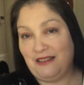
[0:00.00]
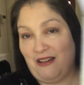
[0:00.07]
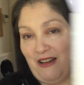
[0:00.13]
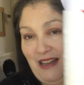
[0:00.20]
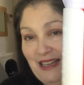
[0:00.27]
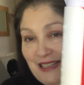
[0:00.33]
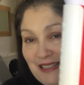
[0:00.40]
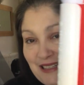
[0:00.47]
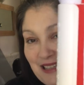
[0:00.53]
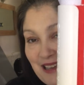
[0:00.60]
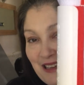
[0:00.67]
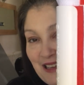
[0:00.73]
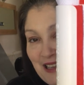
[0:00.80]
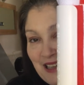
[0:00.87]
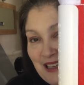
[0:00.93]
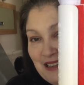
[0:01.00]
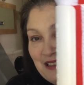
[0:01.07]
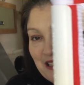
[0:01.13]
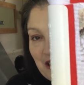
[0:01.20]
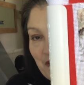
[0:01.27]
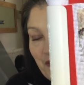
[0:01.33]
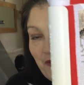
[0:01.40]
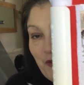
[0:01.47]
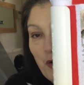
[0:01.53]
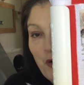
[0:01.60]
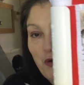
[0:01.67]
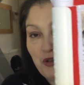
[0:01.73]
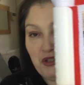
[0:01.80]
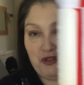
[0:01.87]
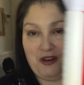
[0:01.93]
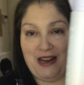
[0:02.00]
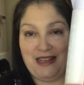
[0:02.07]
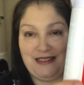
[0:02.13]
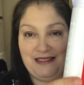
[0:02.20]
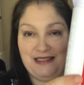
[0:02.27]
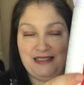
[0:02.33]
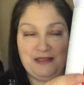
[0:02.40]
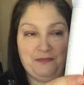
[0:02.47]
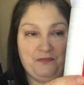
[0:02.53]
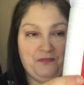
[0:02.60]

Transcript: eyes, that's 4 strands.